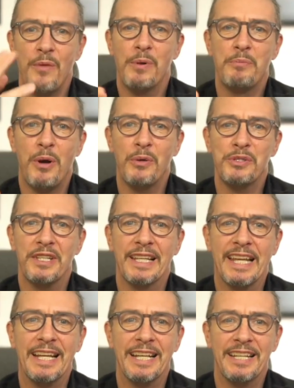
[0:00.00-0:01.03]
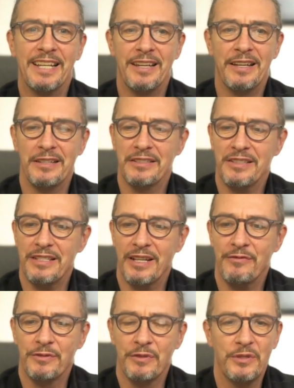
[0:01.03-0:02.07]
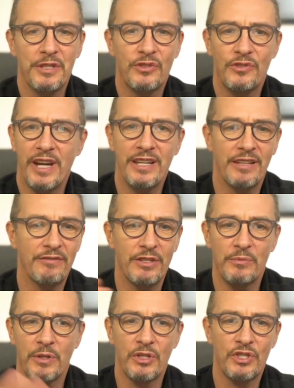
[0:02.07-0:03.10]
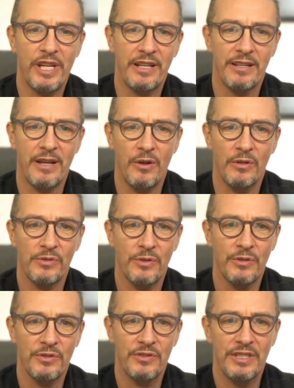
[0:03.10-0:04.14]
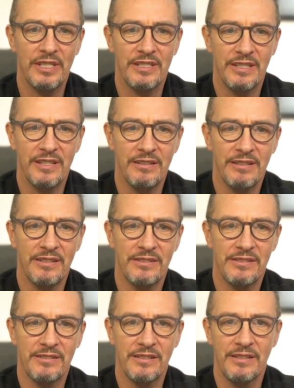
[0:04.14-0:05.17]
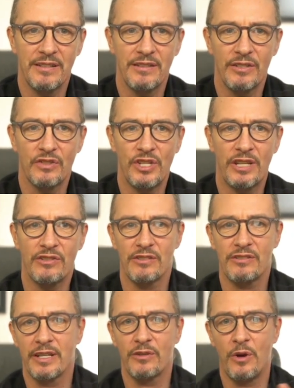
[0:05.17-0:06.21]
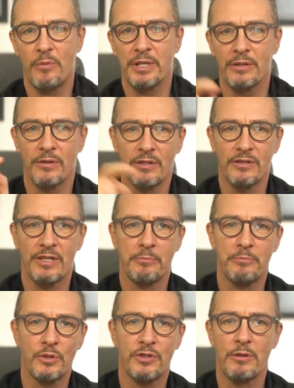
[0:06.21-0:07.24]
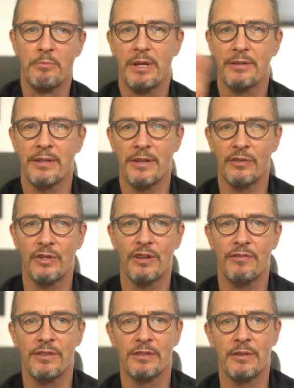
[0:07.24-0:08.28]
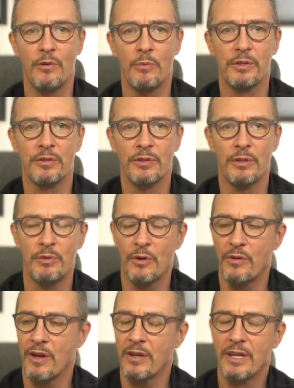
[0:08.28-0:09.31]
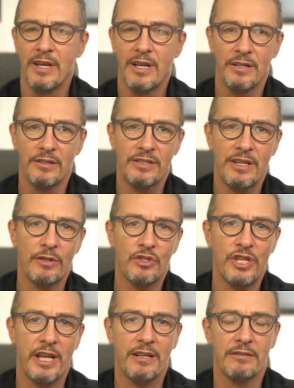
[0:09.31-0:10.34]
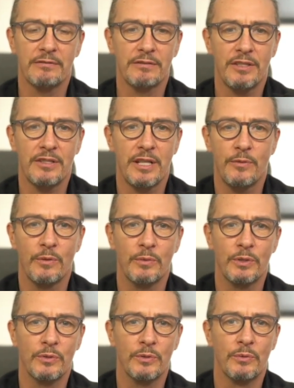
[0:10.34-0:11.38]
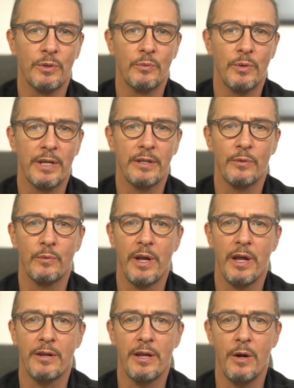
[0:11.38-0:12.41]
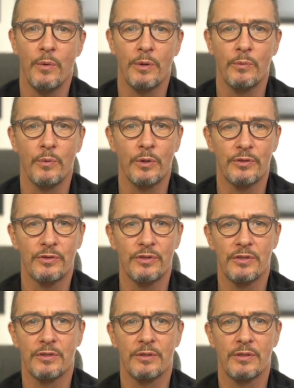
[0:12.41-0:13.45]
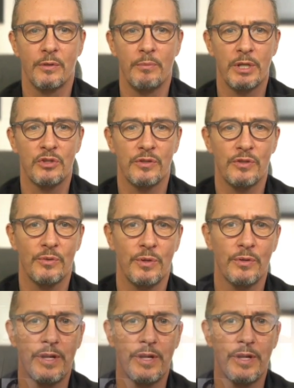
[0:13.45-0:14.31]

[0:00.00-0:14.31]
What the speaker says: post the link just like to the training if you want to check it out. So you see it here. It's in the chat, just like copy or just like push the button and then you have it open in your browser. And just have a check just like what we do and when and where and how and what, how much and so on.